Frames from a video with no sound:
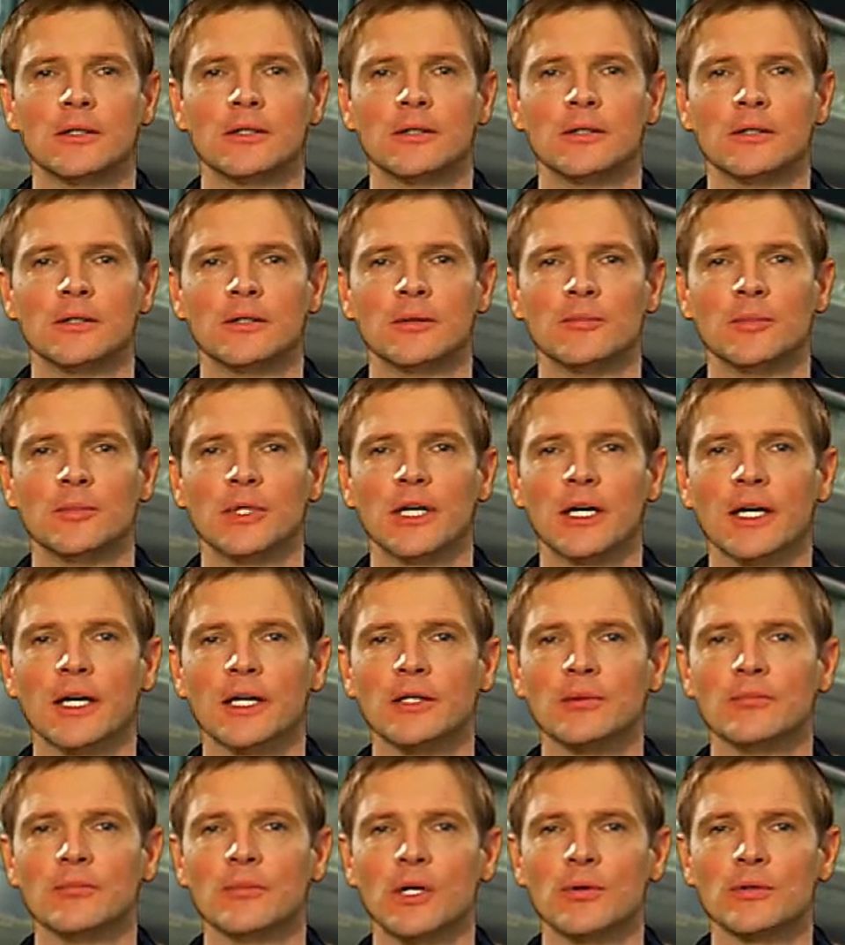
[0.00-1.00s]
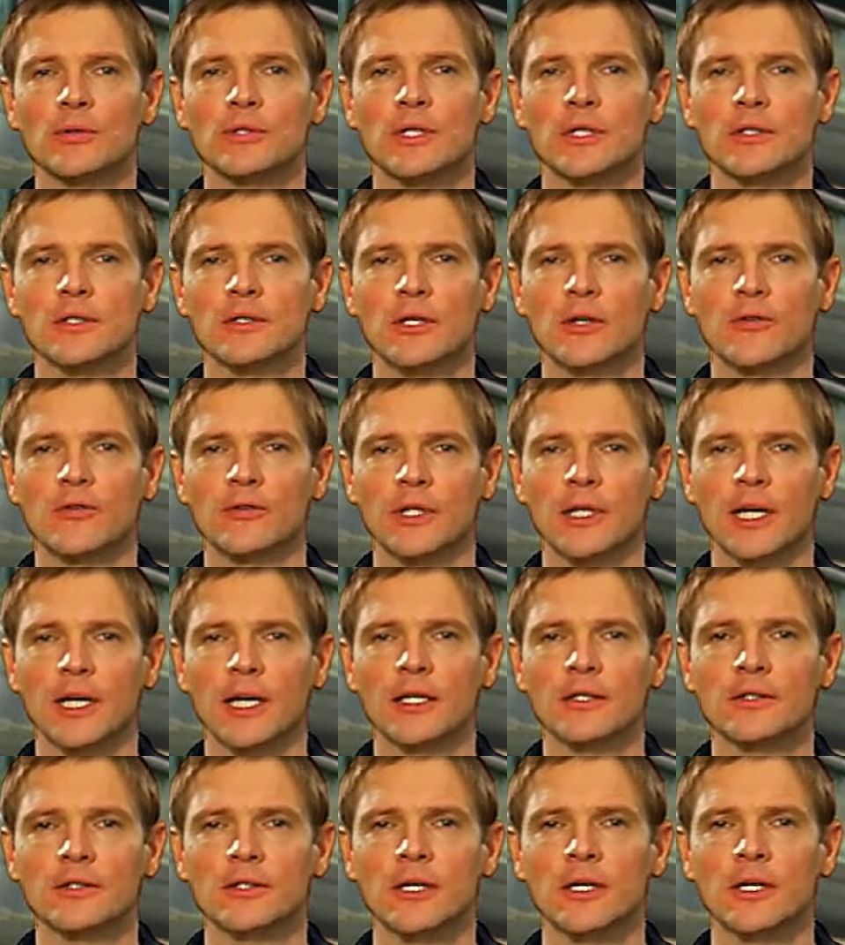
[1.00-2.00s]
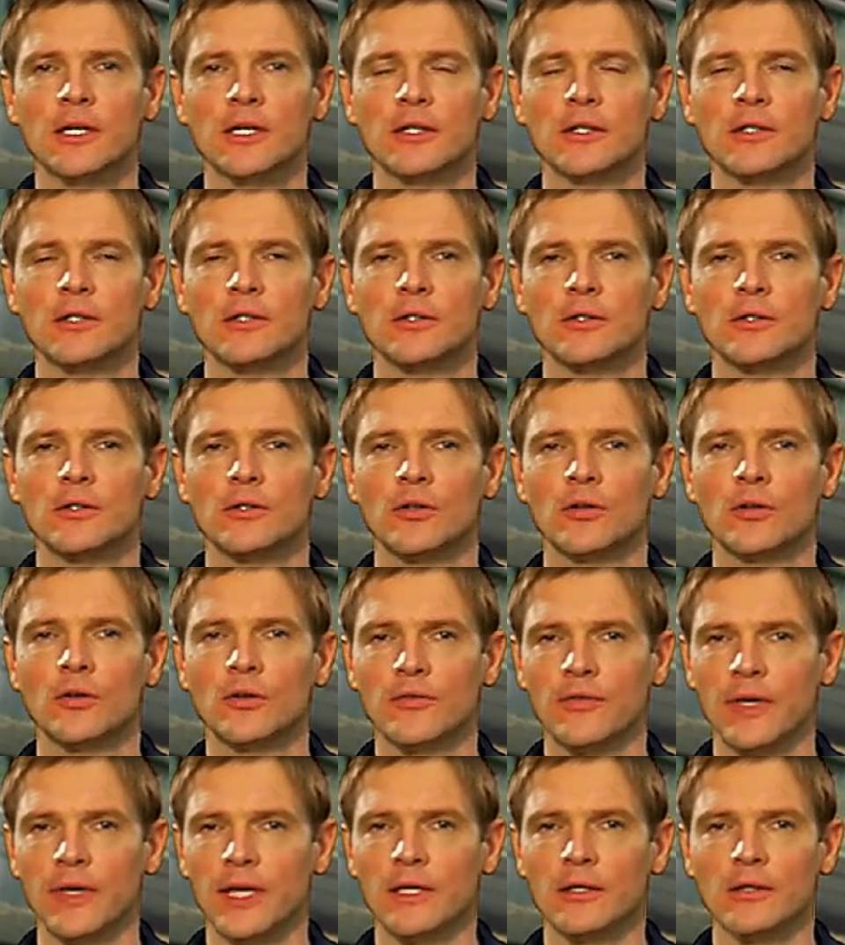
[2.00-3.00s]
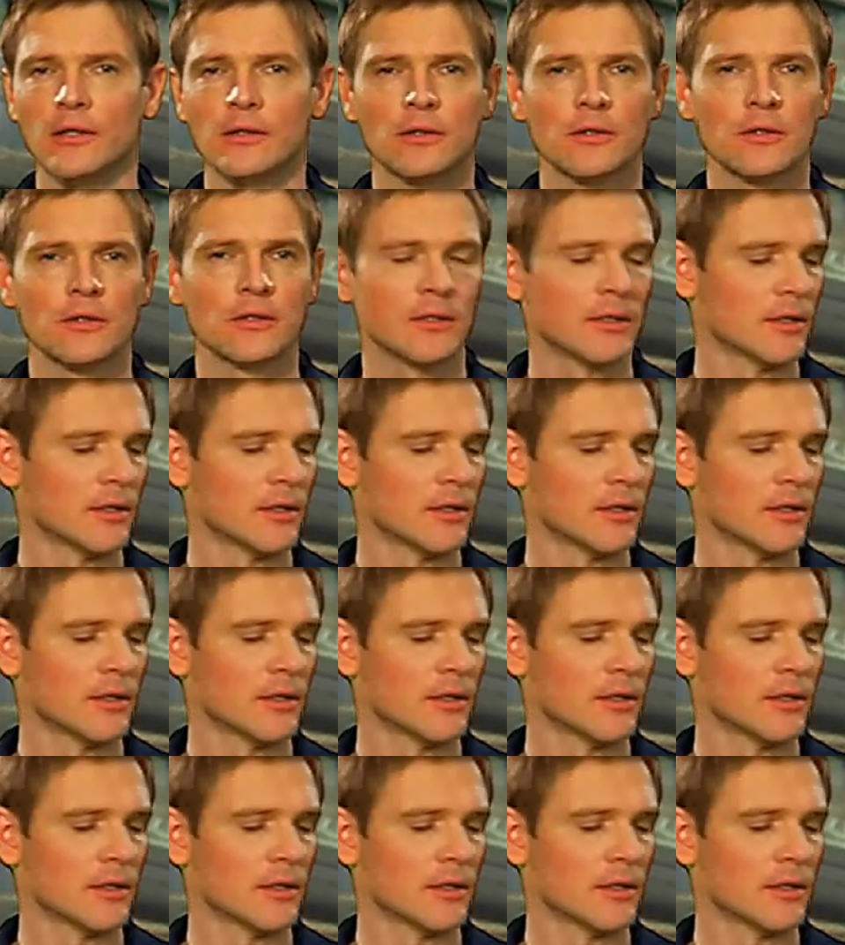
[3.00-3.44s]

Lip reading: As soon as the router is displayed, I right-click on the